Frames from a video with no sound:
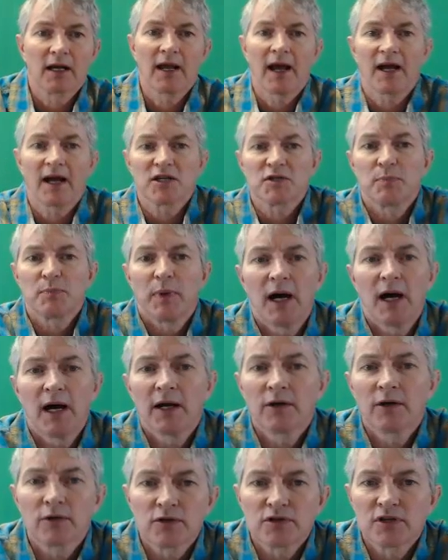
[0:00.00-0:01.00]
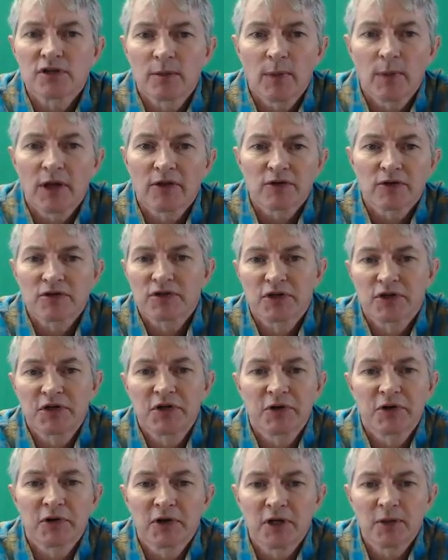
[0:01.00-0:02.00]
cash bond or some other
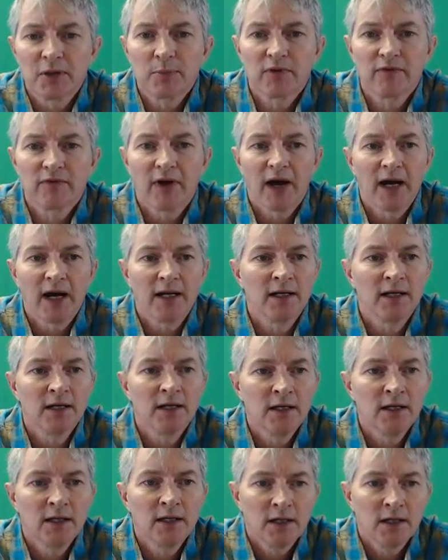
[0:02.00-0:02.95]
security provided